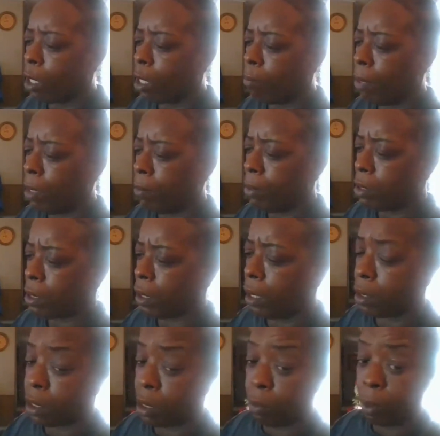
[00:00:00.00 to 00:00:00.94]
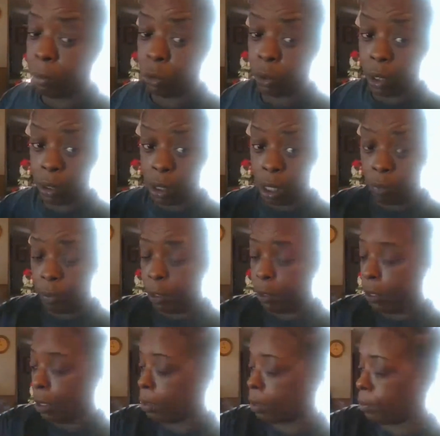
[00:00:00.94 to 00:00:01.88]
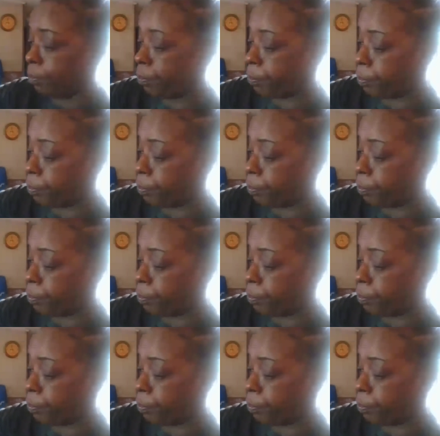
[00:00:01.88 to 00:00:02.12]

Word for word: It made me sad, so I'm drinking coffee, you guys.